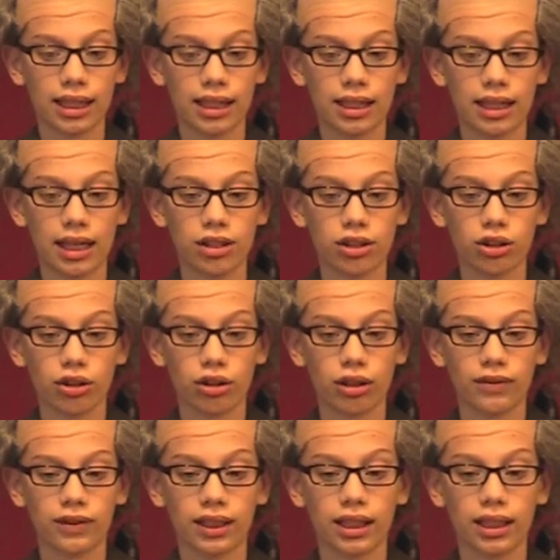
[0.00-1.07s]
the nature
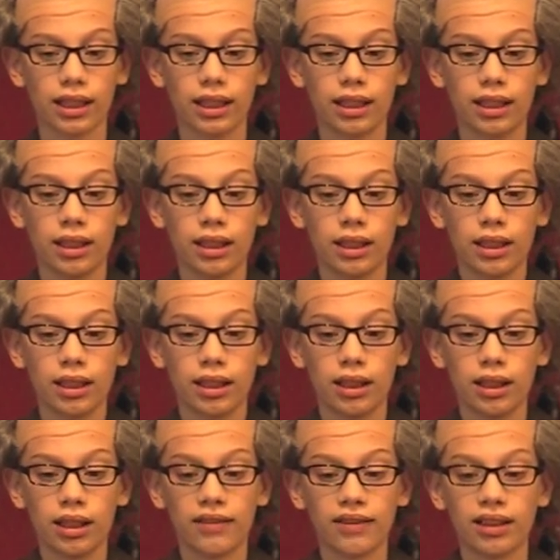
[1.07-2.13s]

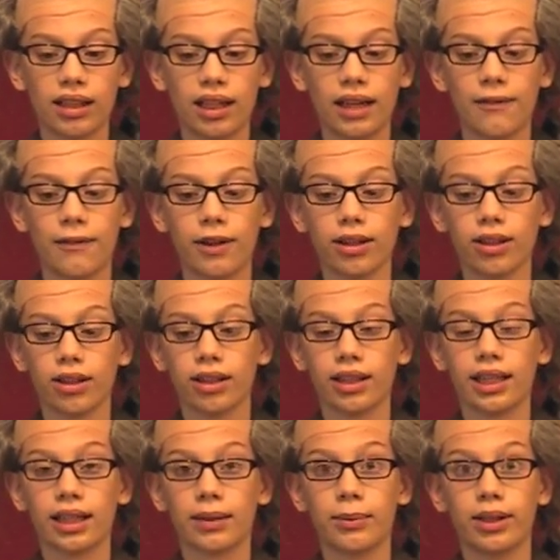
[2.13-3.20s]
of the life on earth
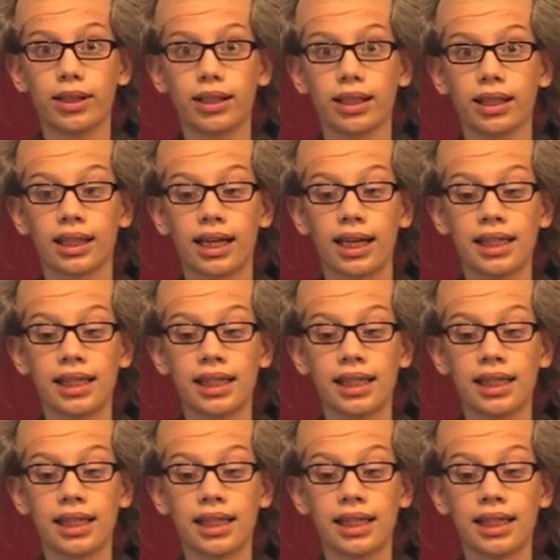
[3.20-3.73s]
as well as